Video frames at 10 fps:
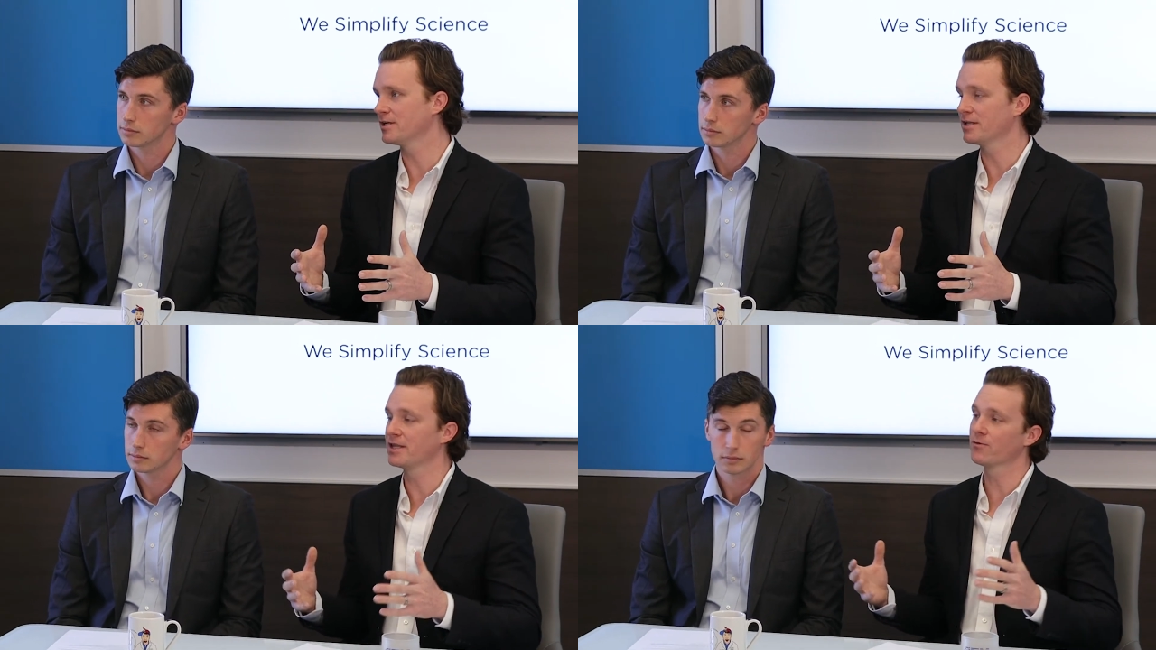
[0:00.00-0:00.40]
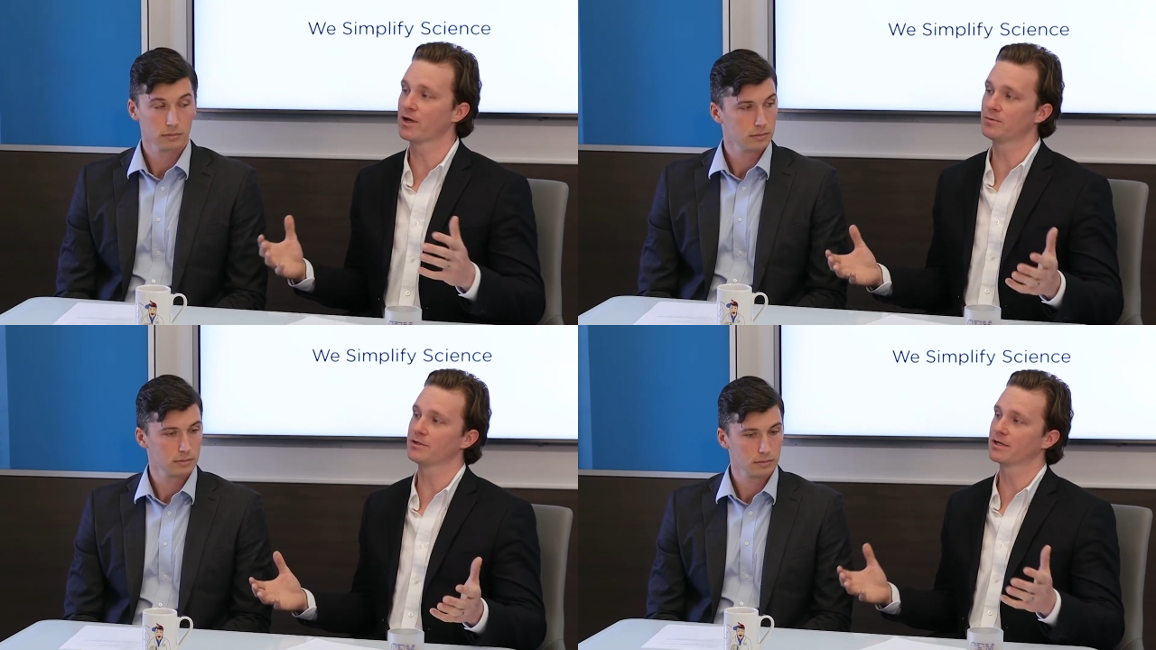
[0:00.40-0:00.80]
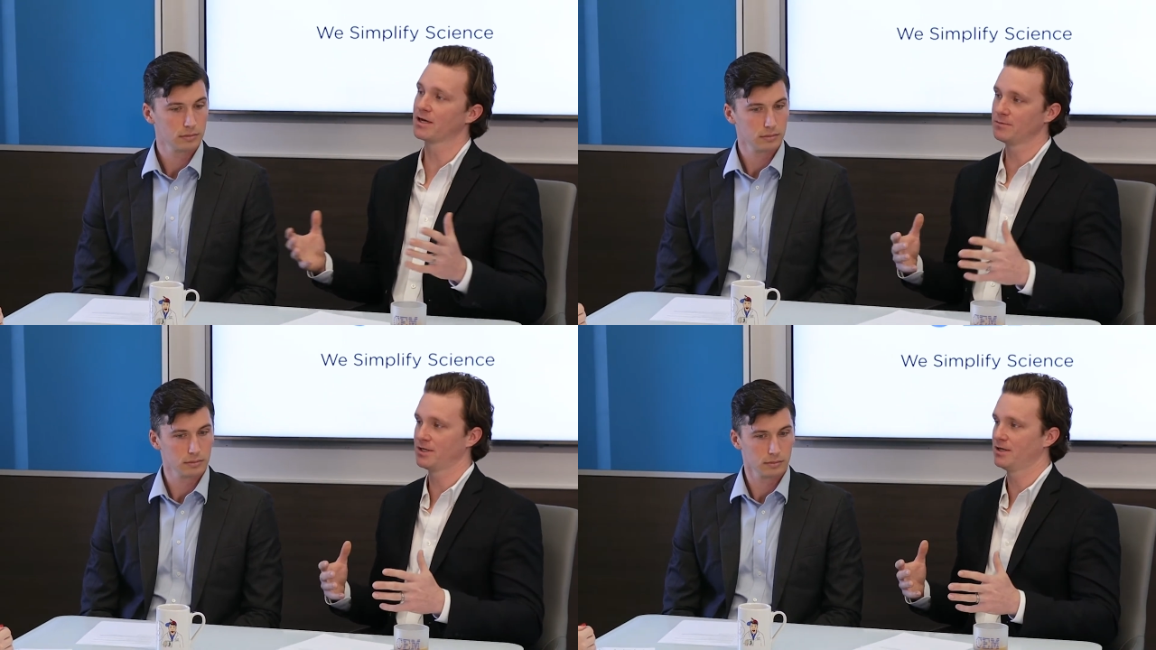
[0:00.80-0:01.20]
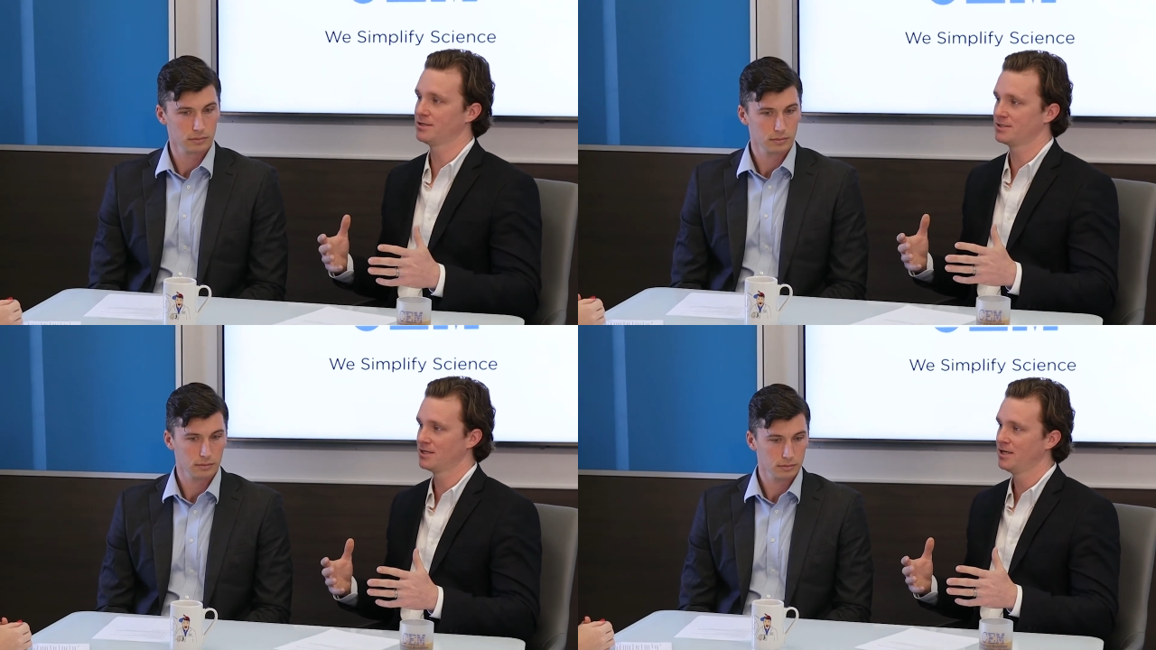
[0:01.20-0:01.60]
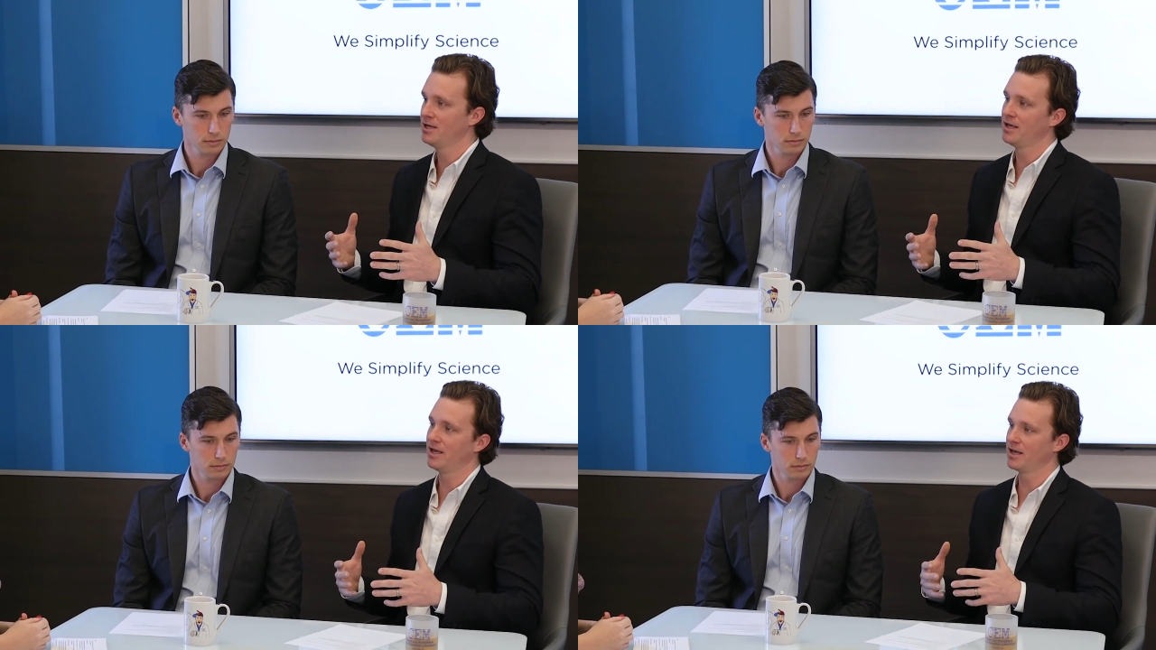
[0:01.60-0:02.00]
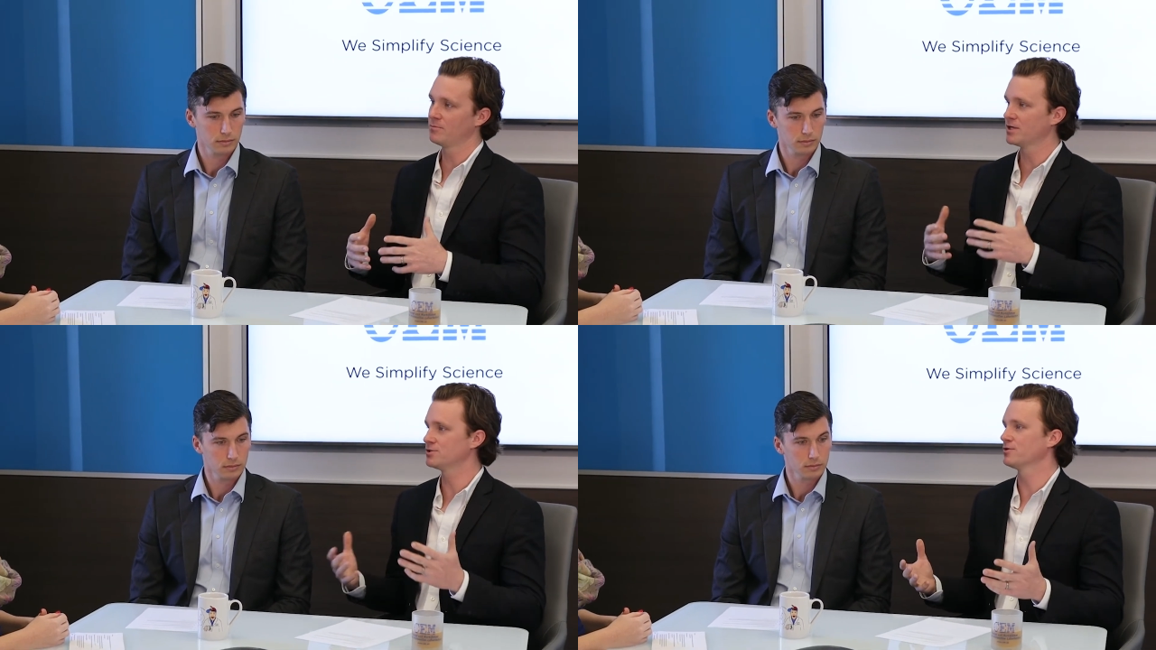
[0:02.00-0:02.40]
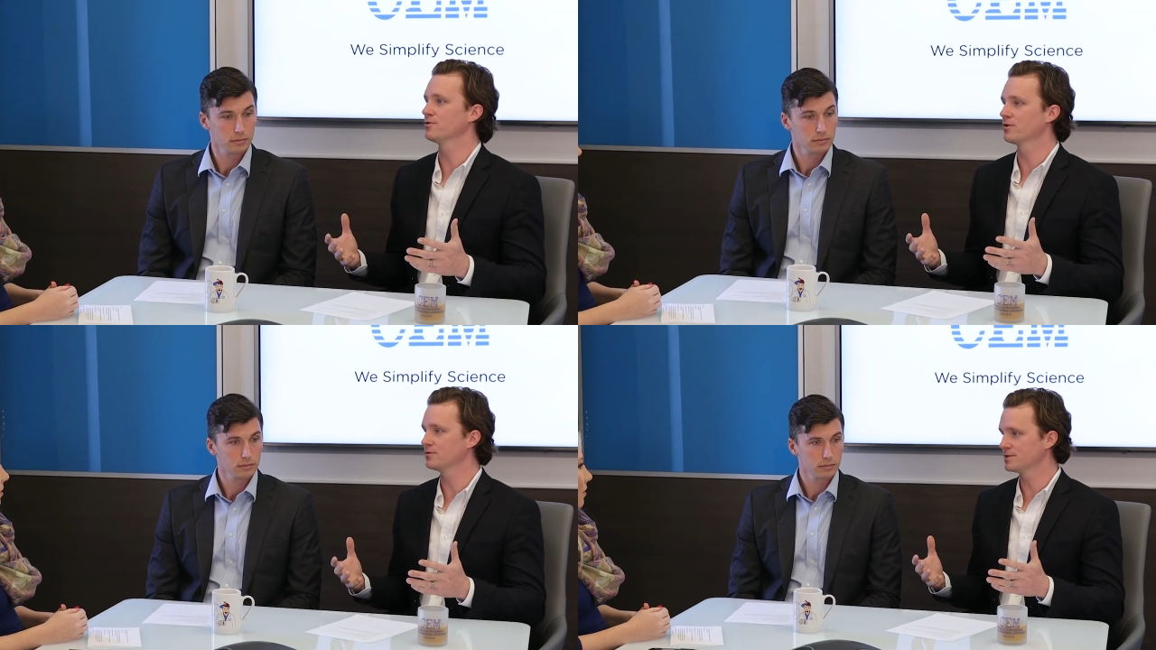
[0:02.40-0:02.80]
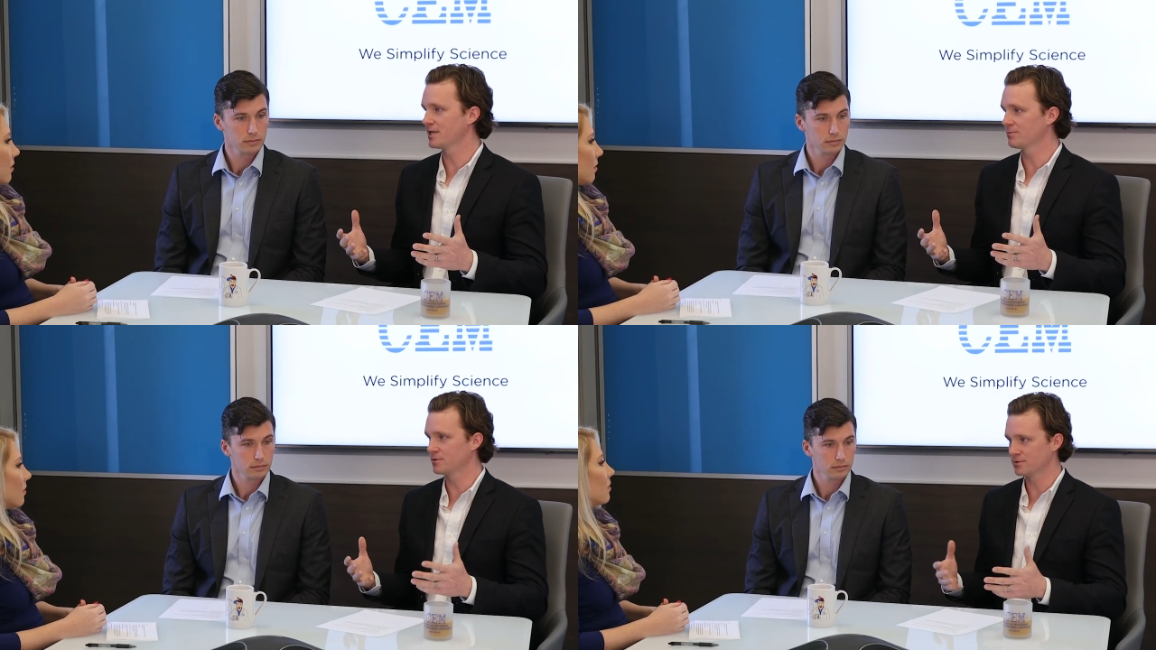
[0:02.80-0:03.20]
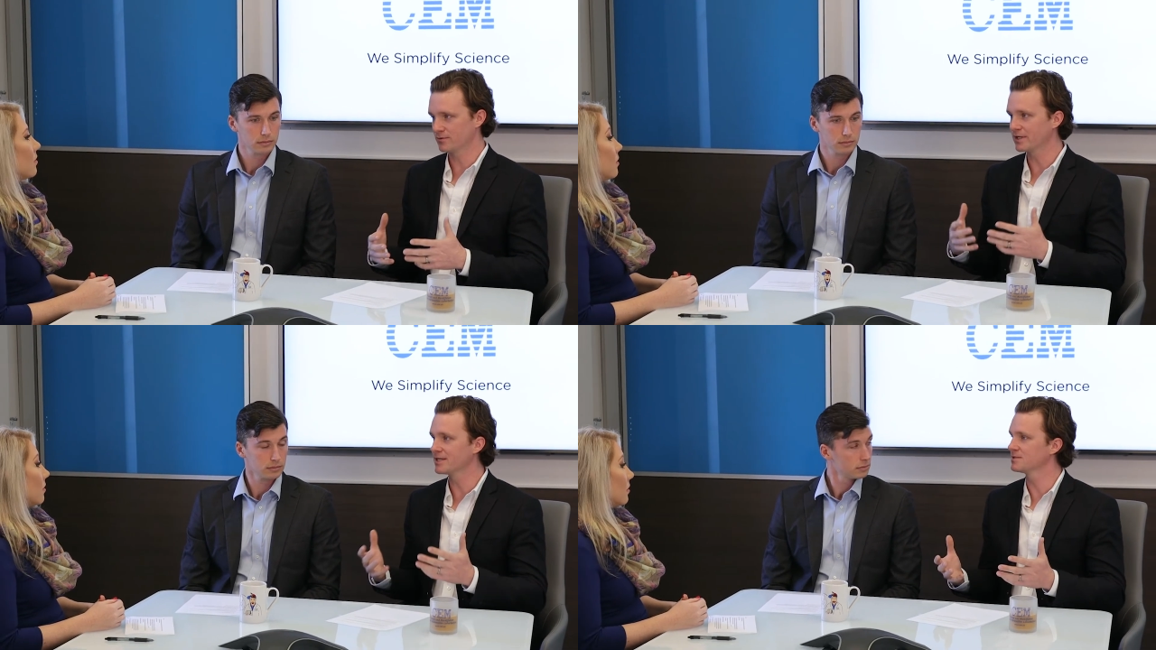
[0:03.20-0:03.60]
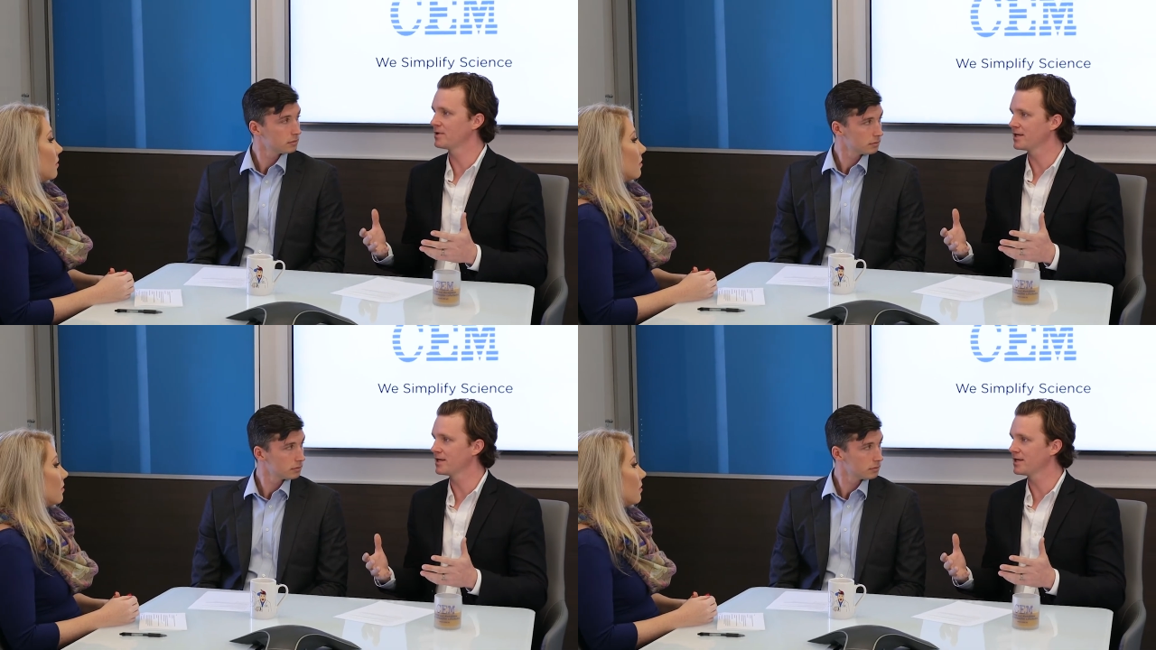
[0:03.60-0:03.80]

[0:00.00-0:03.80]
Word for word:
Speaker 1: and they were able to come to us and measure their own samples and really get some